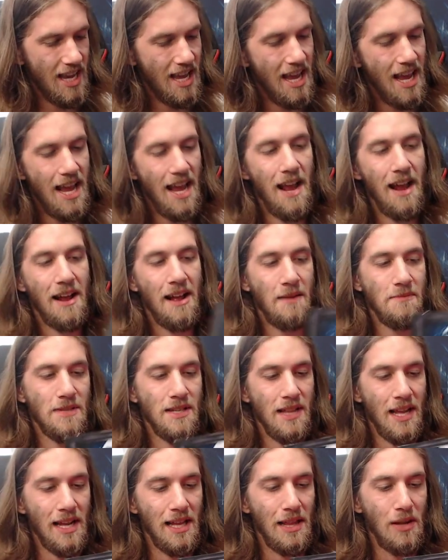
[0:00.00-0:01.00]
here, it comes
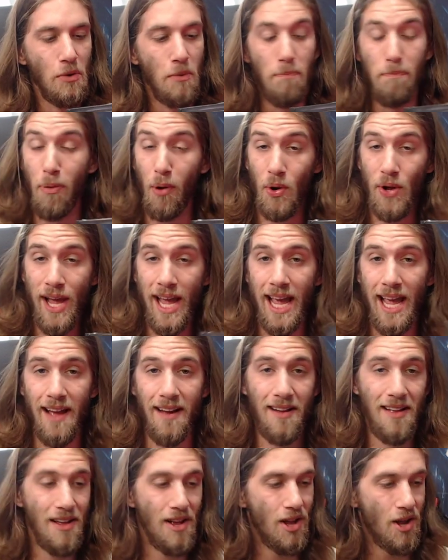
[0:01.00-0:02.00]
in like a little book
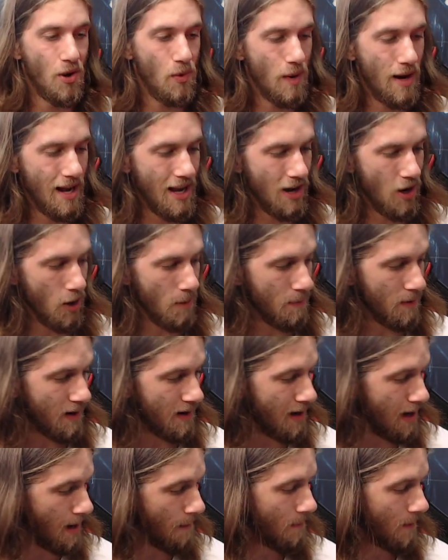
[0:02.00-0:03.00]
here where you can open it
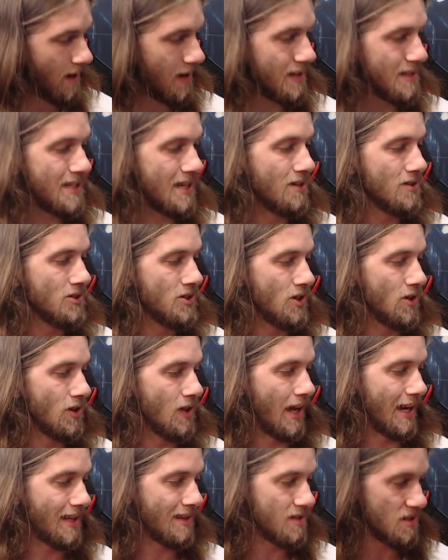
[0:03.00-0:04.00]
up and it tells you
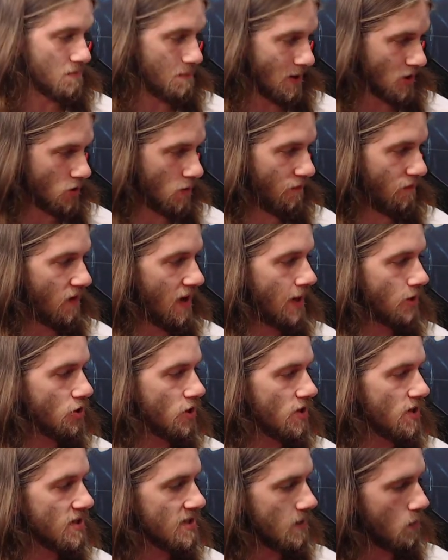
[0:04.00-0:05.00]
like the special
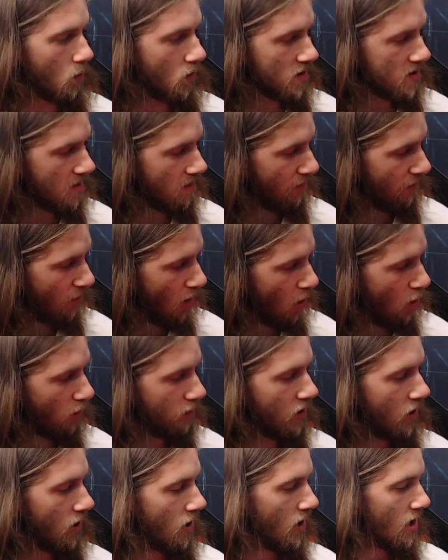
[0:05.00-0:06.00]
features and what's
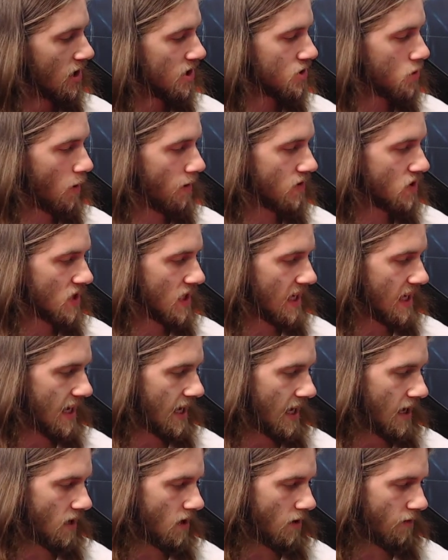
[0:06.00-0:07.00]
involved. So obviously
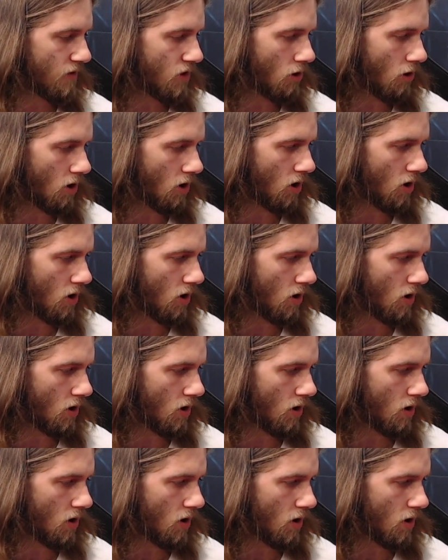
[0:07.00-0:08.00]
here you've got...
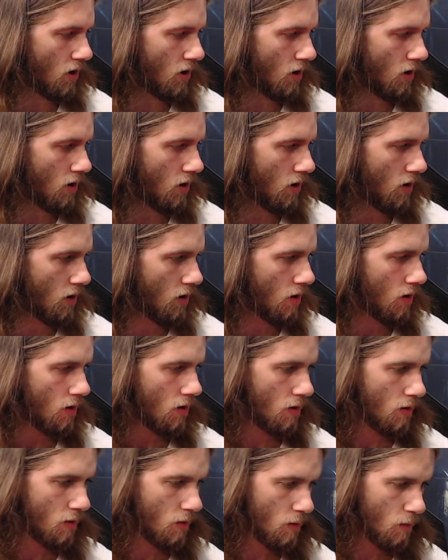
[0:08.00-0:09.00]

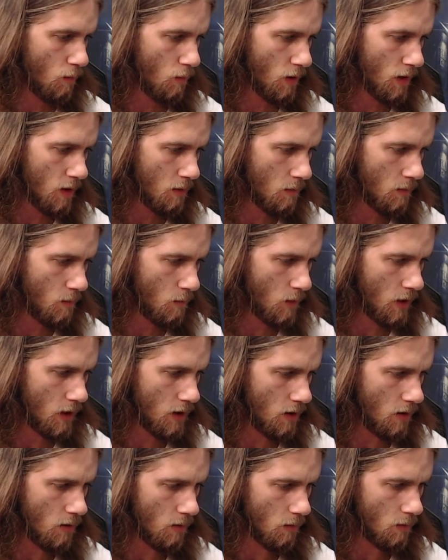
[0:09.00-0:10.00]
What are you? What are
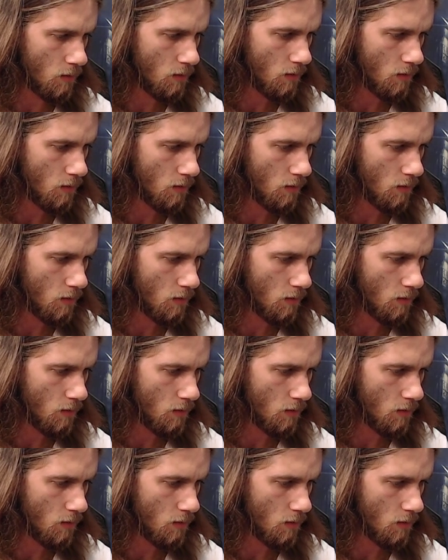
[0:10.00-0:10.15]
you?